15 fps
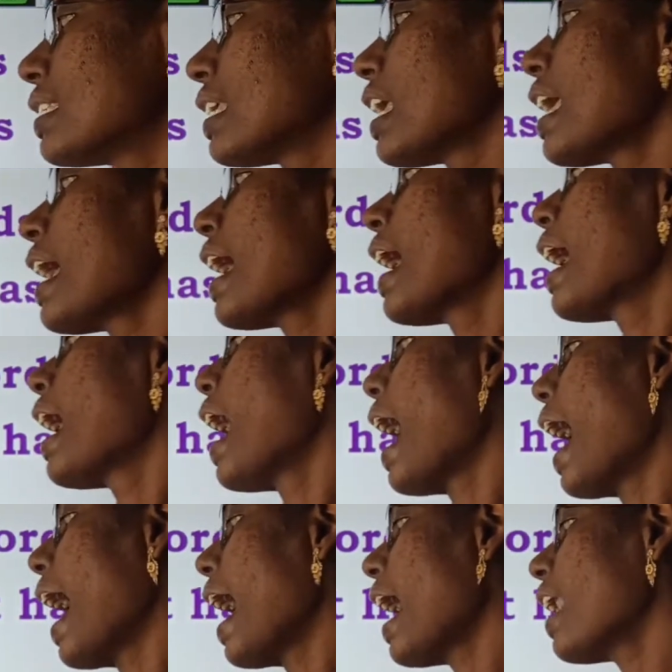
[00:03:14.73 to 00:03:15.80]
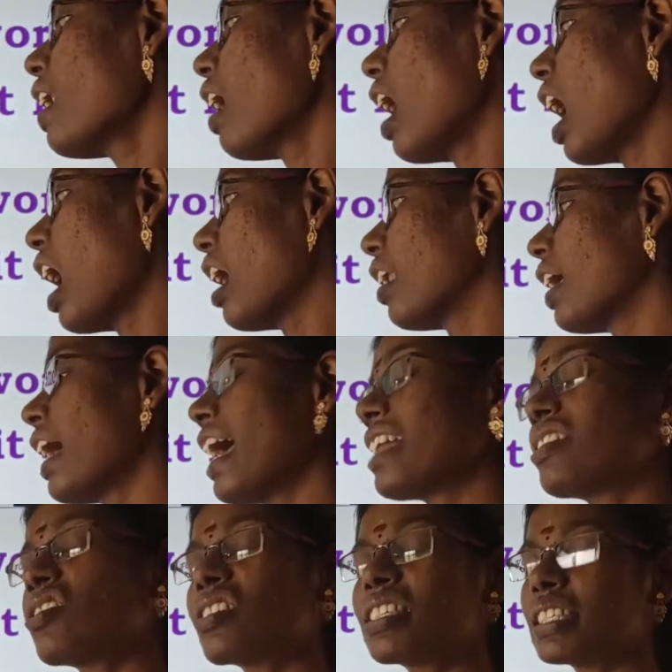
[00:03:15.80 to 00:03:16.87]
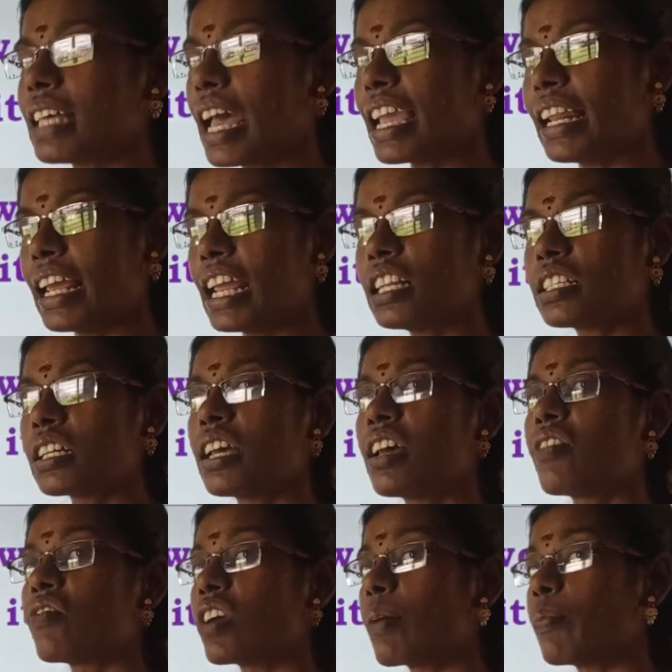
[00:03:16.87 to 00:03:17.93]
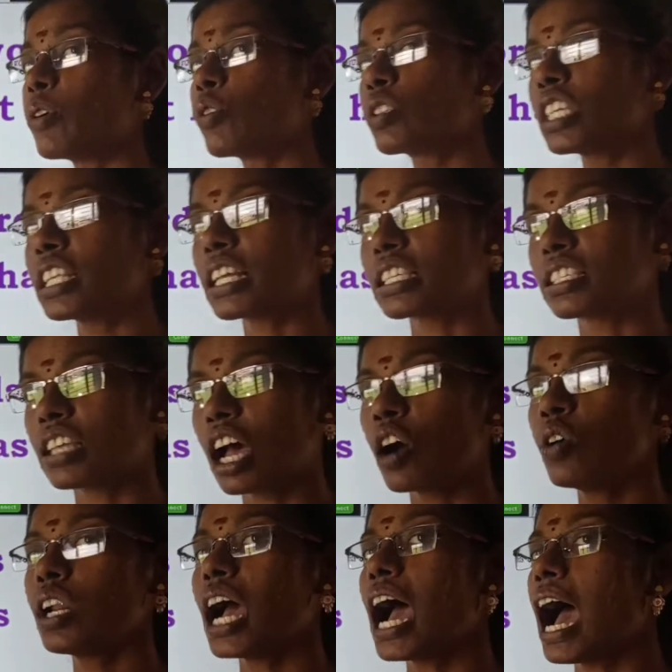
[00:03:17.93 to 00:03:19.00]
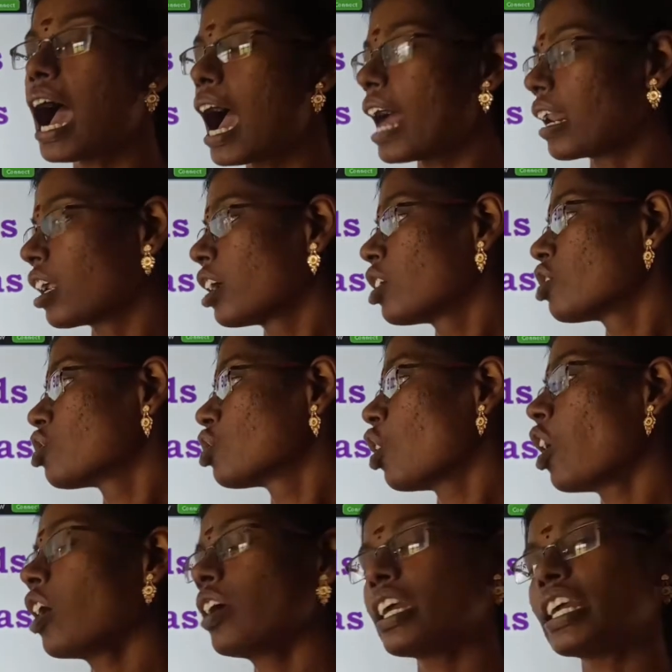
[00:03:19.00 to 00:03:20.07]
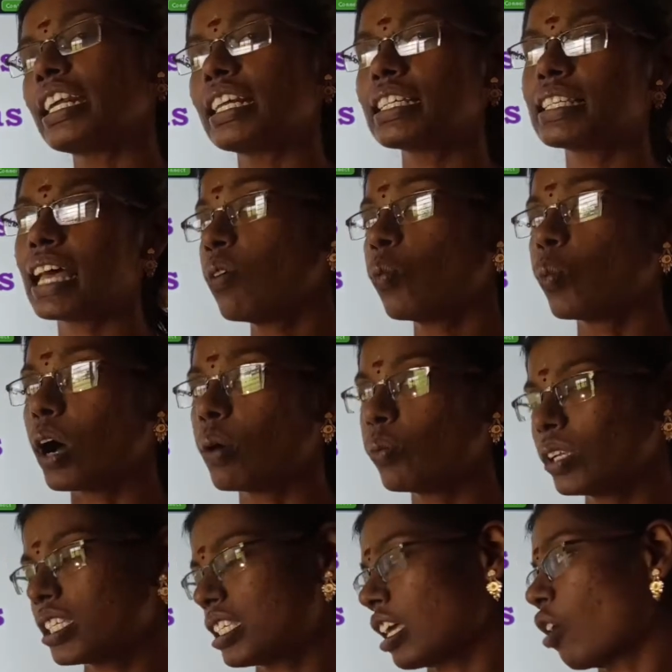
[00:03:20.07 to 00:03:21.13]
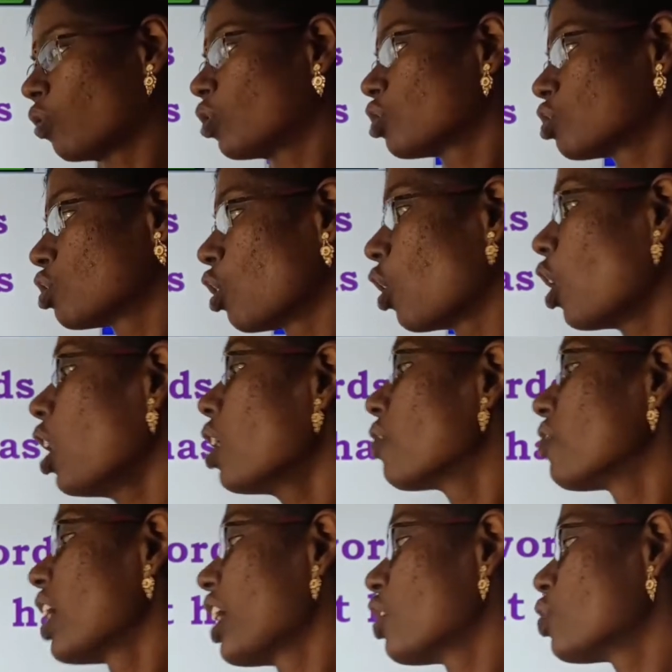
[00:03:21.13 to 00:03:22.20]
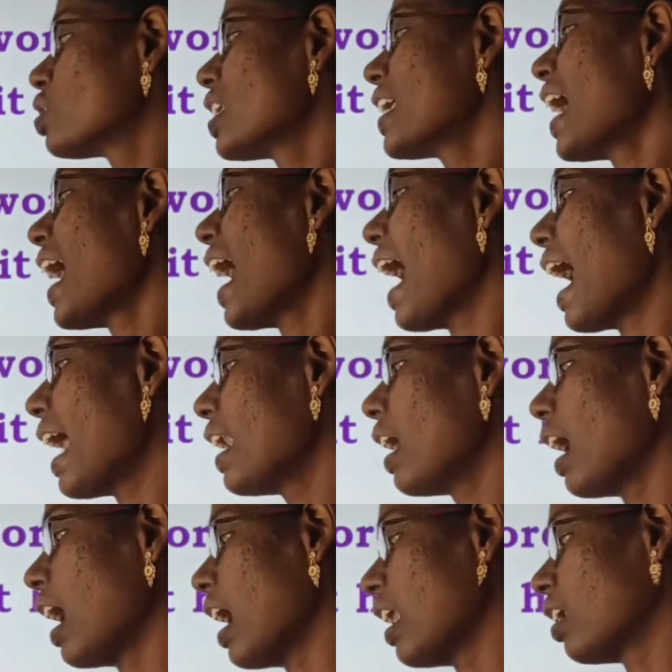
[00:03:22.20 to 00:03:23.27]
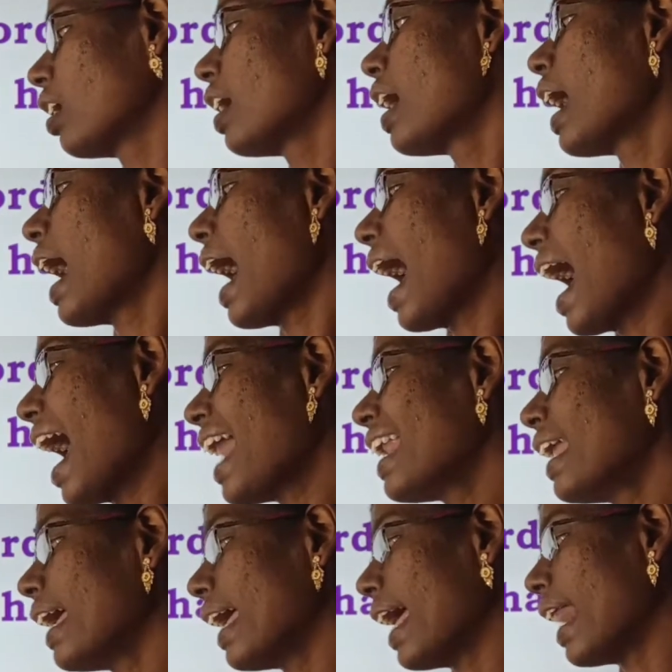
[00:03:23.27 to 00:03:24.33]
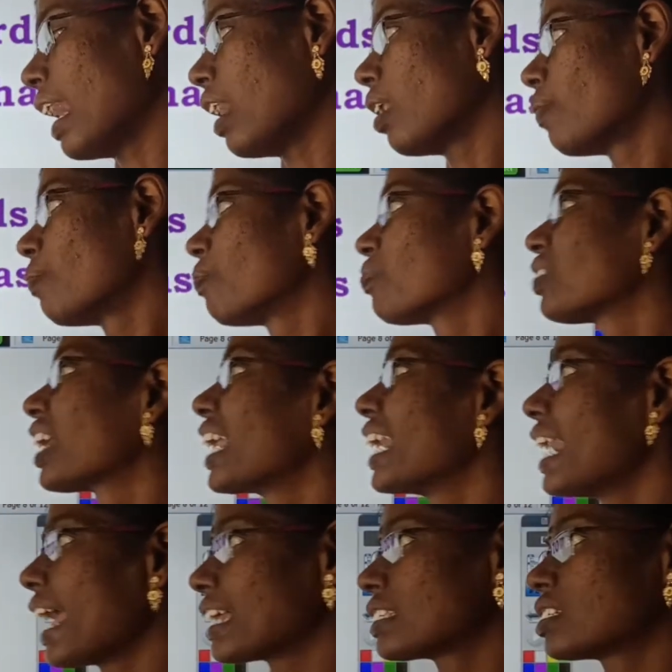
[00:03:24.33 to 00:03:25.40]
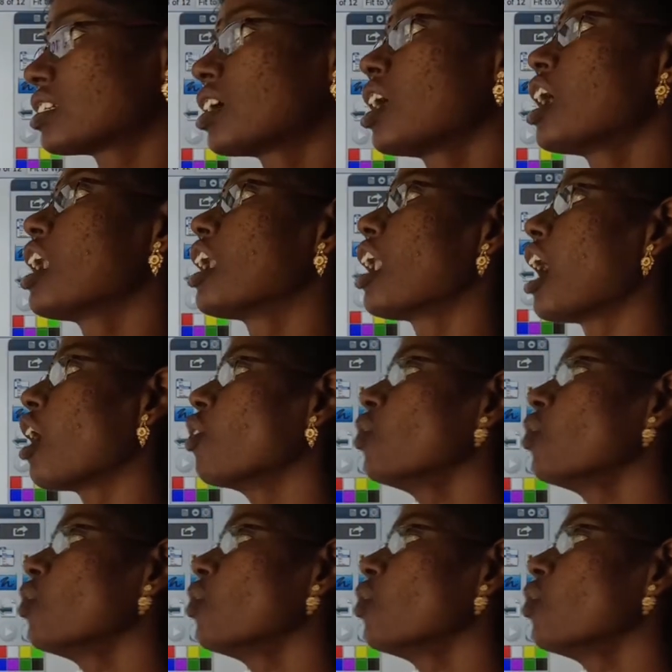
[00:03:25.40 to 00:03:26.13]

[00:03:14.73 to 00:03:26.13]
see, an R. H is silent. We are using the sound R. So it is a vowel sound. So we are using an R, an L. Next, now